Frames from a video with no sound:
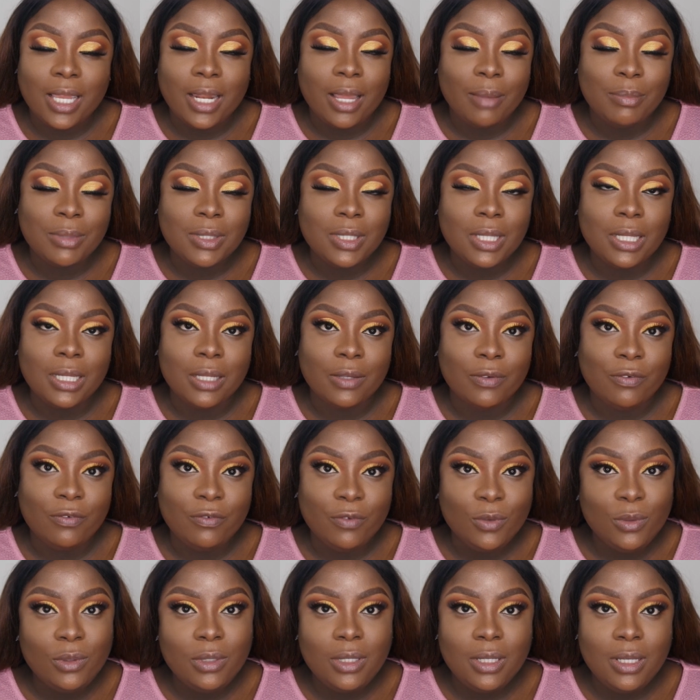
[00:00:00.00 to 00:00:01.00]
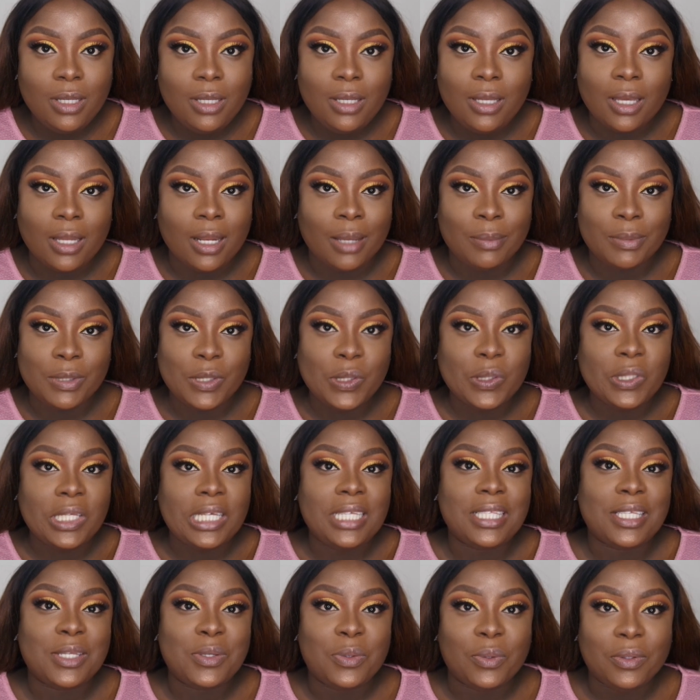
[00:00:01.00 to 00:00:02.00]
and I'm still a foodie and I'm still
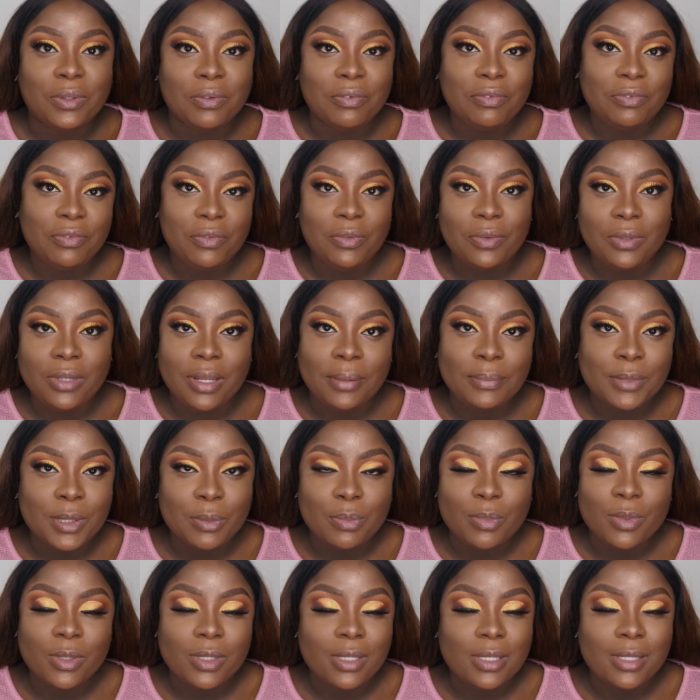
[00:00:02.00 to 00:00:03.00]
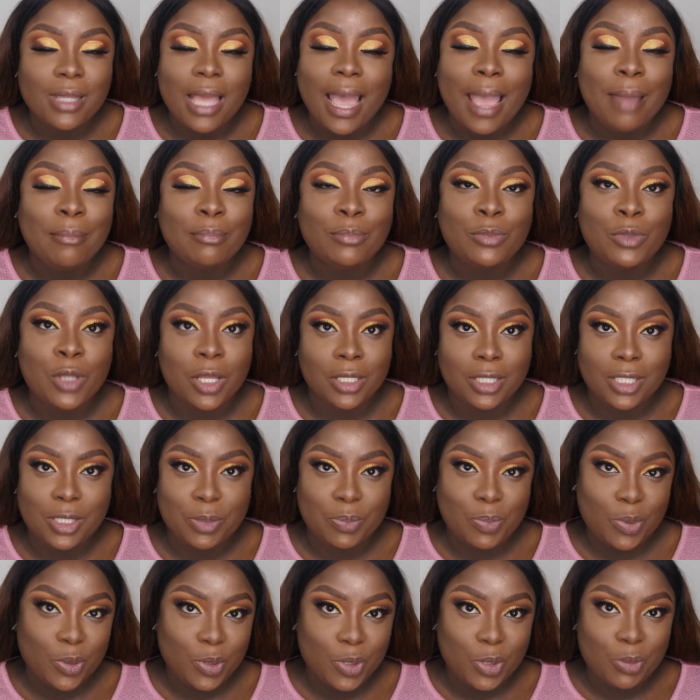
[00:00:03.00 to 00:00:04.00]
eating all the food I'm not
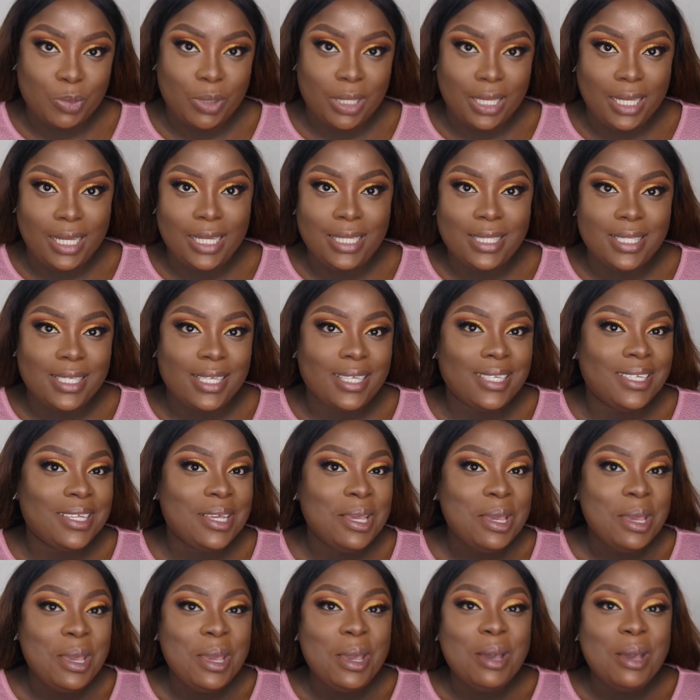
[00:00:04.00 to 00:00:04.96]
supposed to be eating.